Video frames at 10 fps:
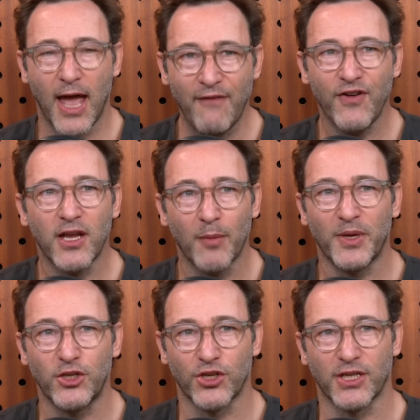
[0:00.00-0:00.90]
every
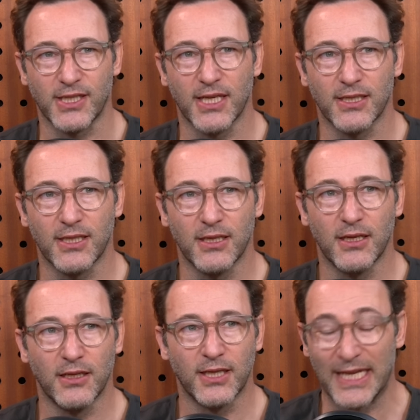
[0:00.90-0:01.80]
company should exist
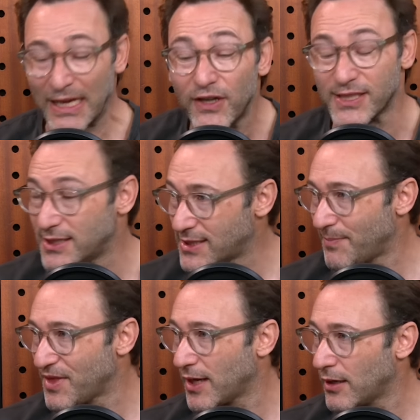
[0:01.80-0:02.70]
to give us
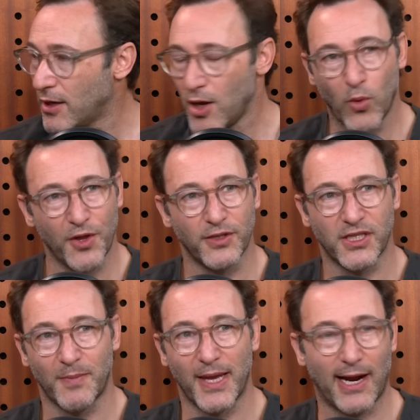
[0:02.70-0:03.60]
something, whether
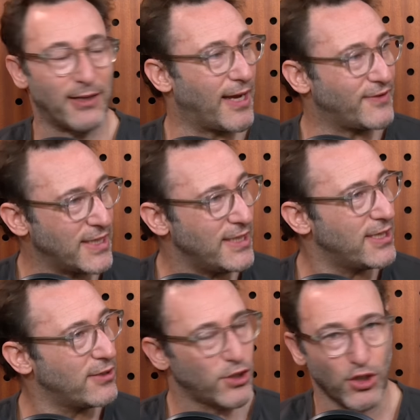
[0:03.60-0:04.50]
it's to make our lives
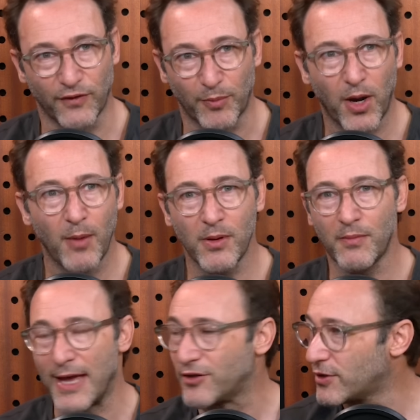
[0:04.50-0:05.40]
easier, solve a
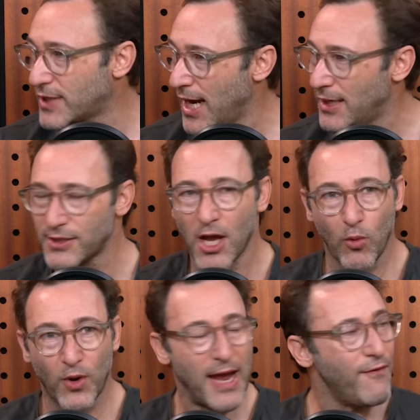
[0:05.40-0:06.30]
problem, entertain us,
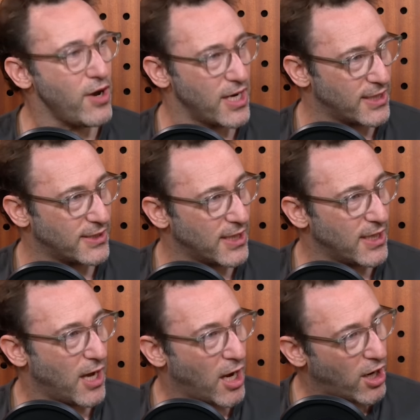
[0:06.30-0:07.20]
whatever it is.
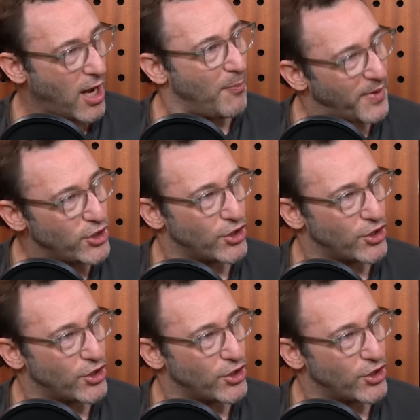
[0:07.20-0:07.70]
A company